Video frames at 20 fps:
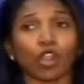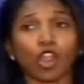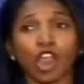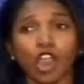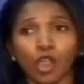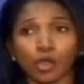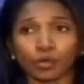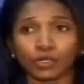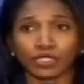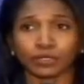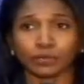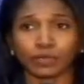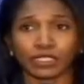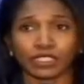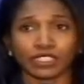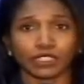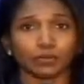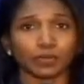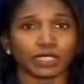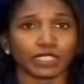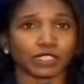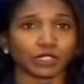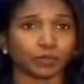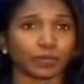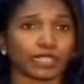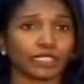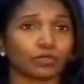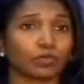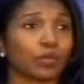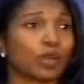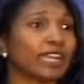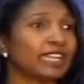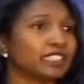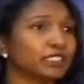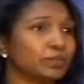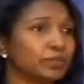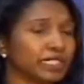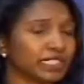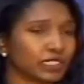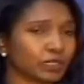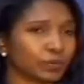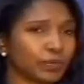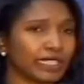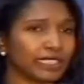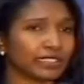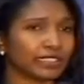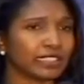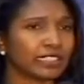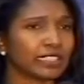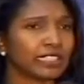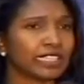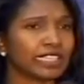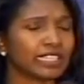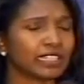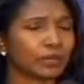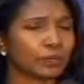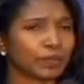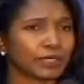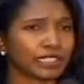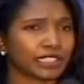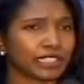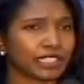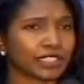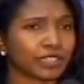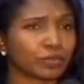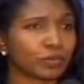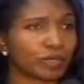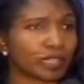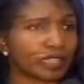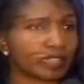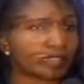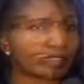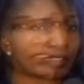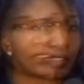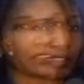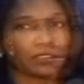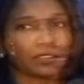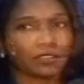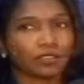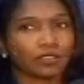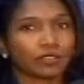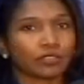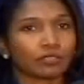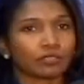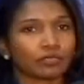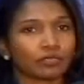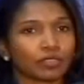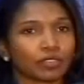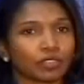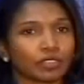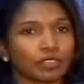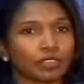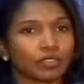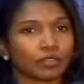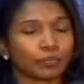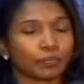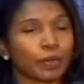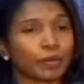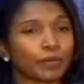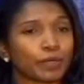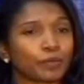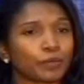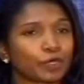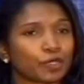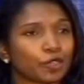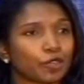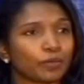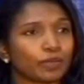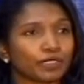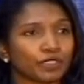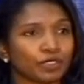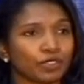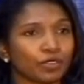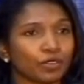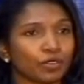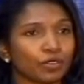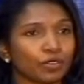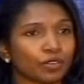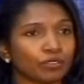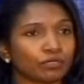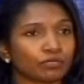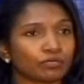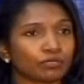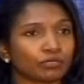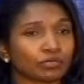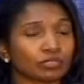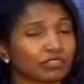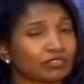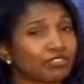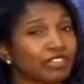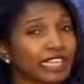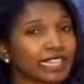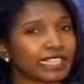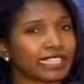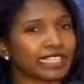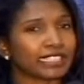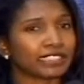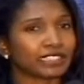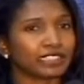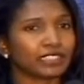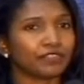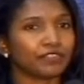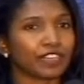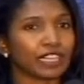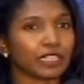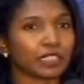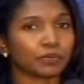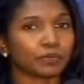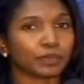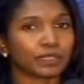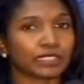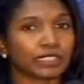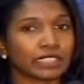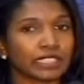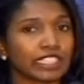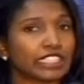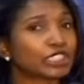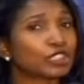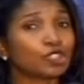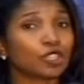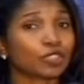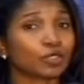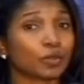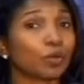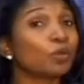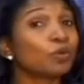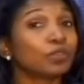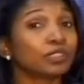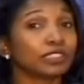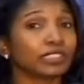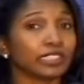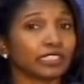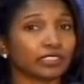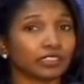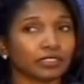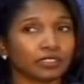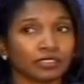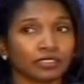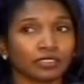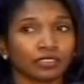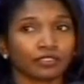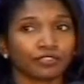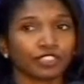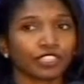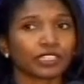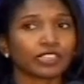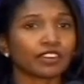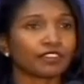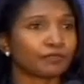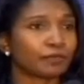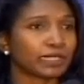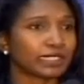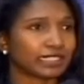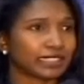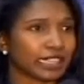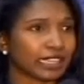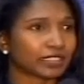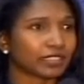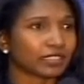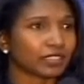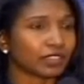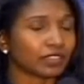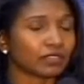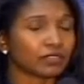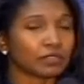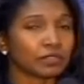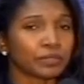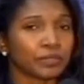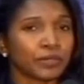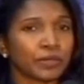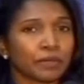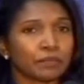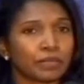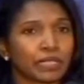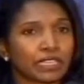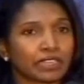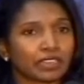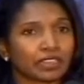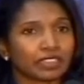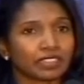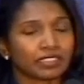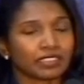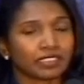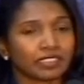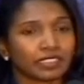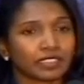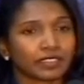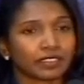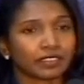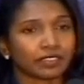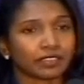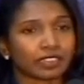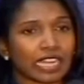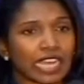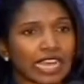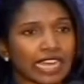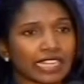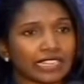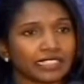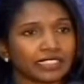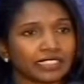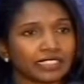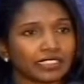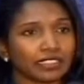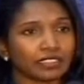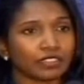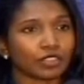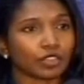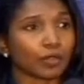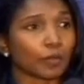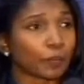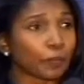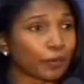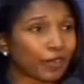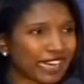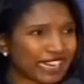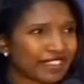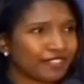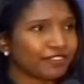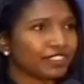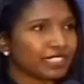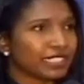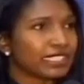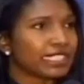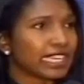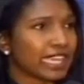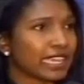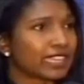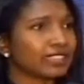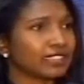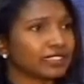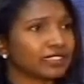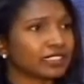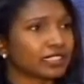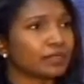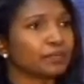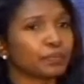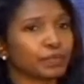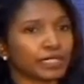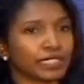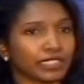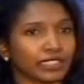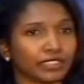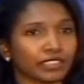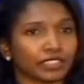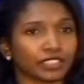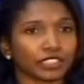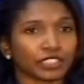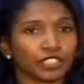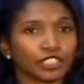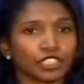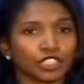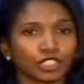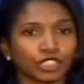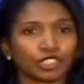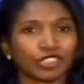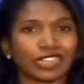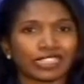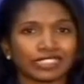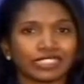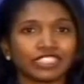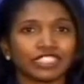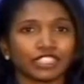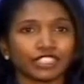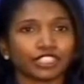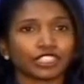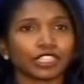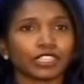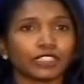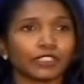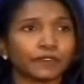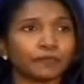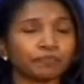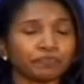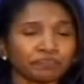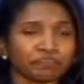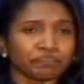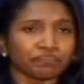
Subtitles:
how his money is being spent, why it's being spent in a particular way. Public procurement law, really as it develops, is not only for the government sector, because as privately held companies transition